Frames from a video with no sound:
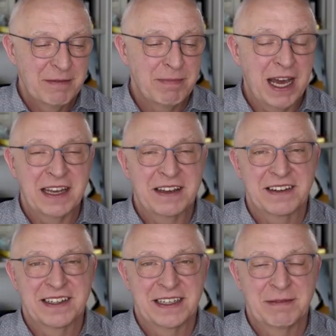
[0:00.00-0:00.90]
But
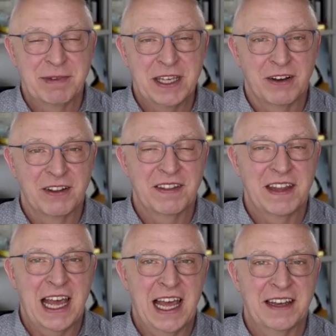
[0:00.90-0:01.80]
beyond
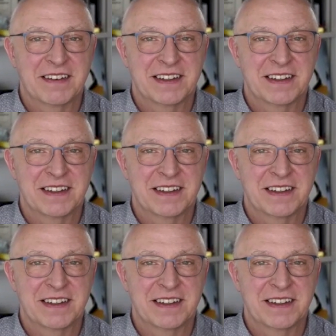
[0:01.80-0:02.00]
that,